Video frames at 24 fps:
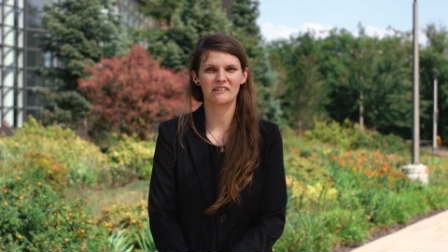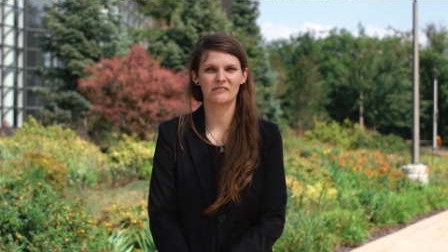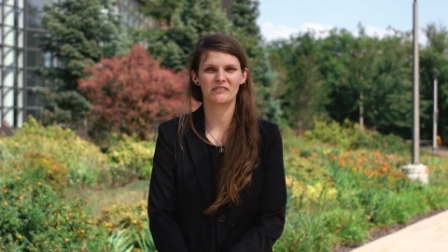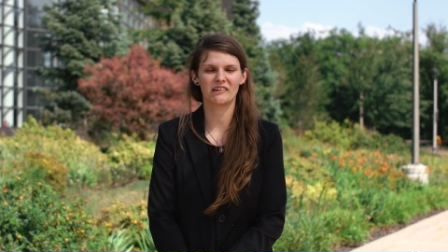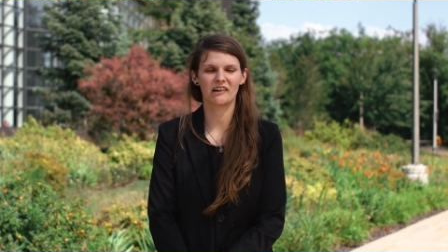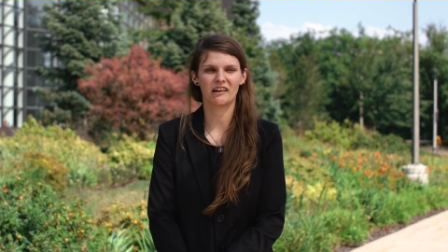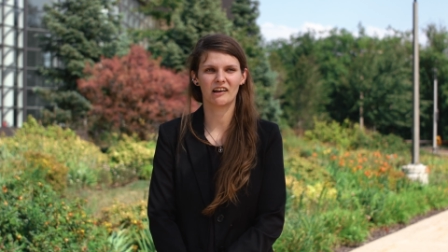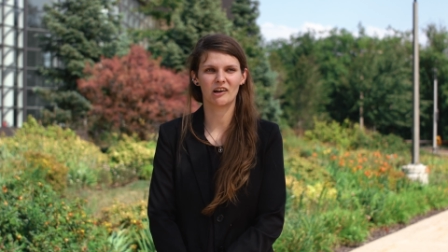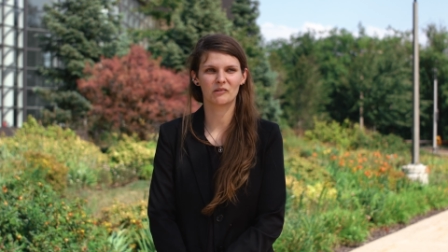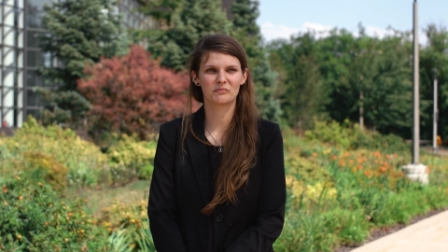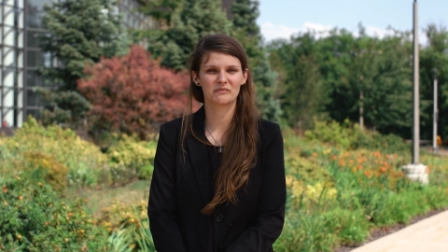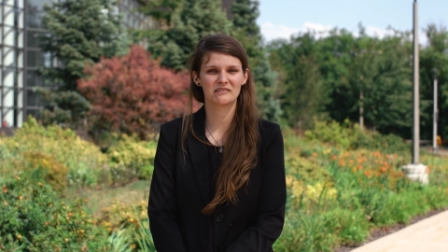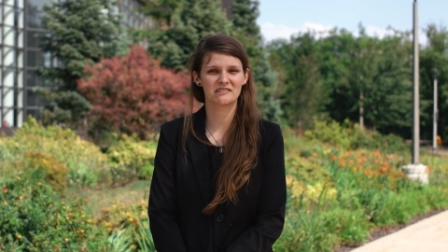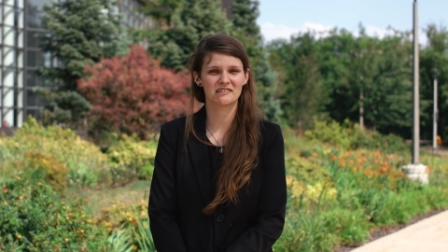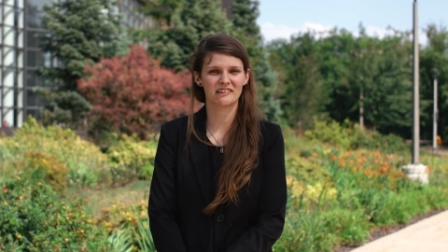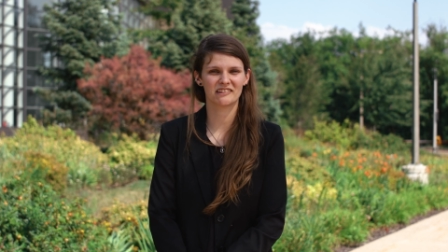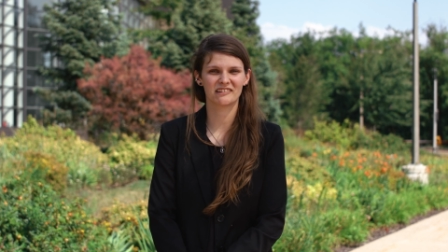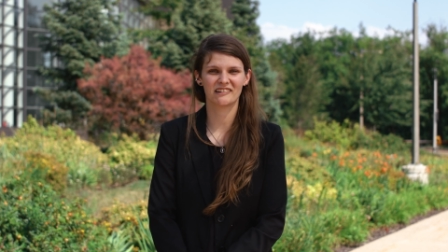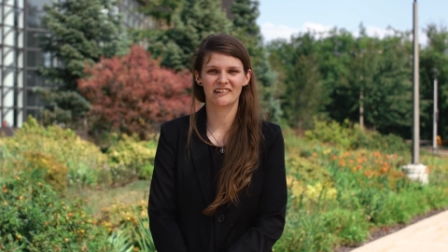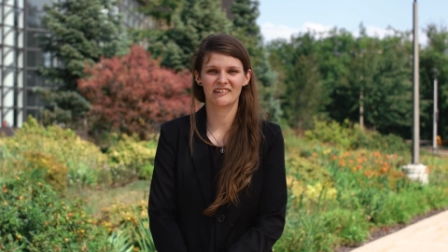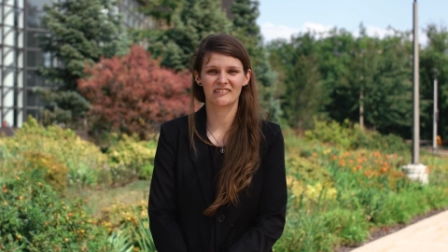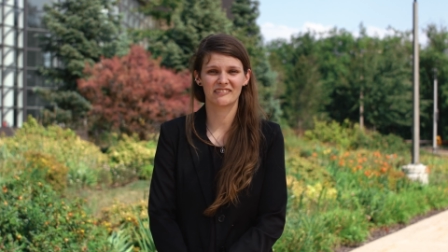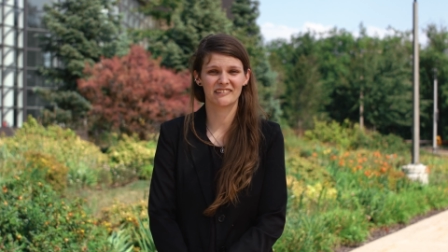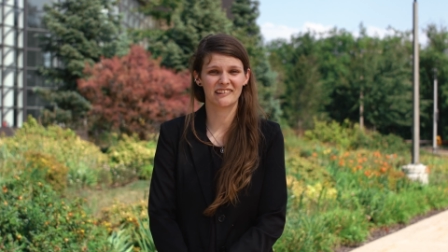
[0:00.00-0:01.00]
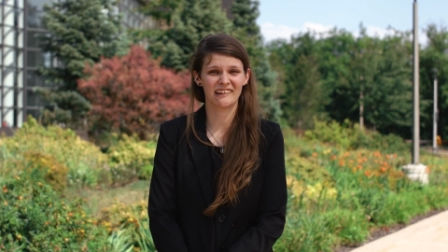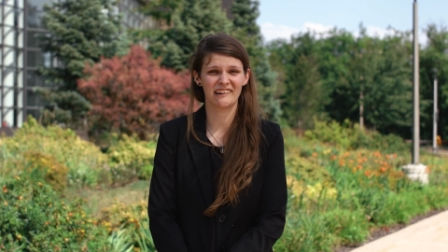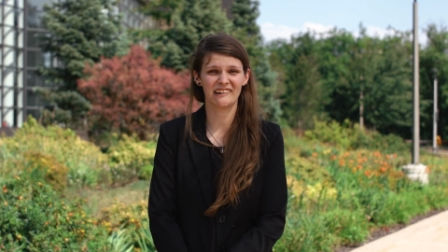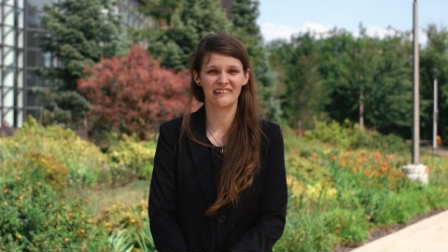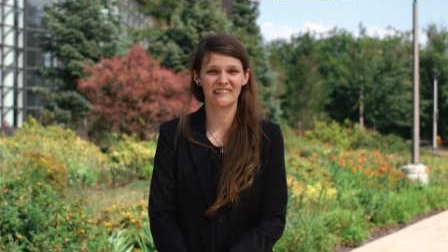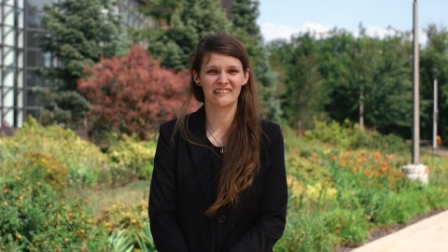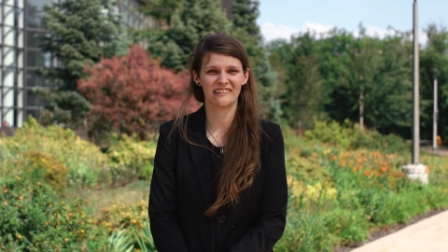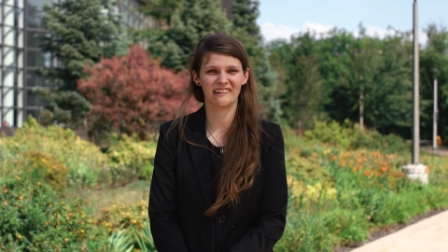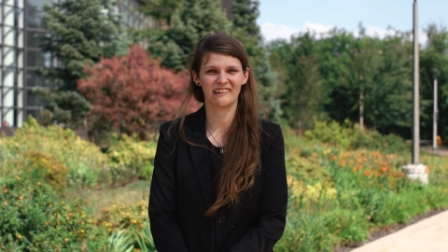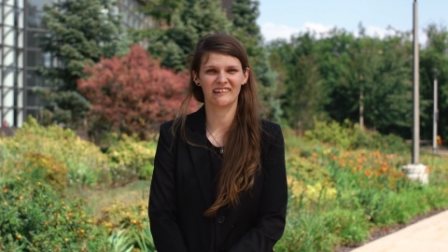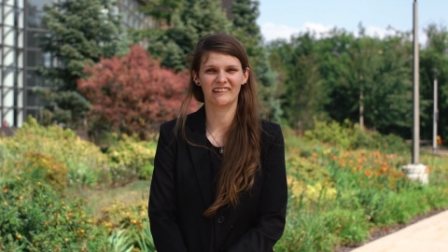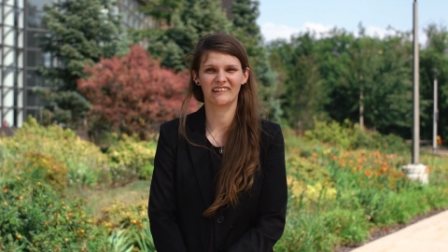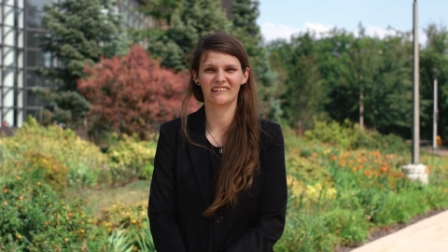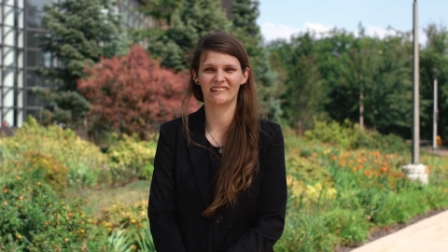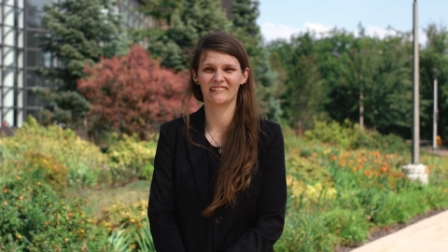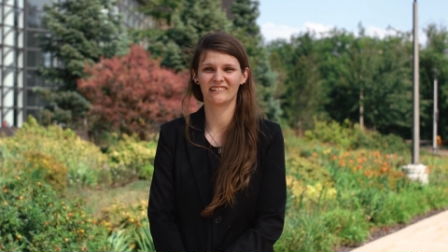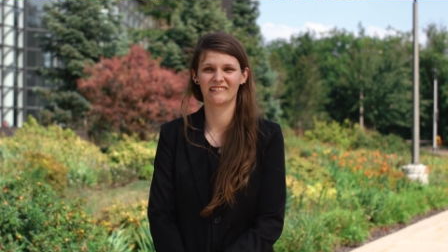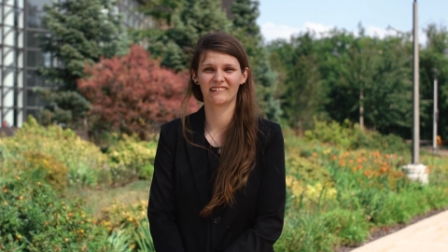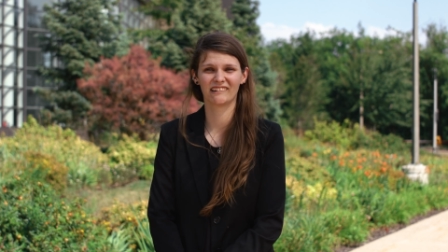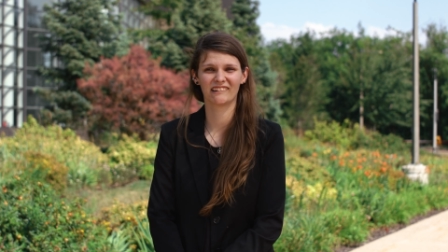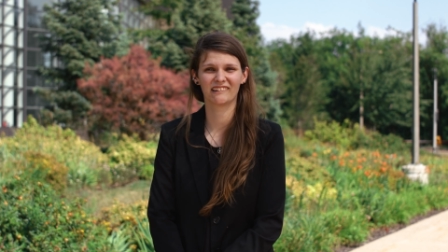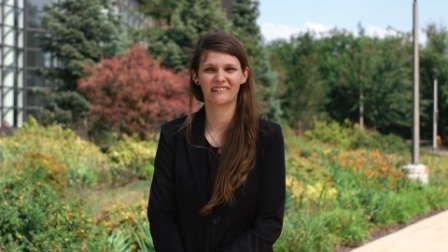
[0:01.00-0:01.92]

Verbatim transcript: We all help each other out with anything, and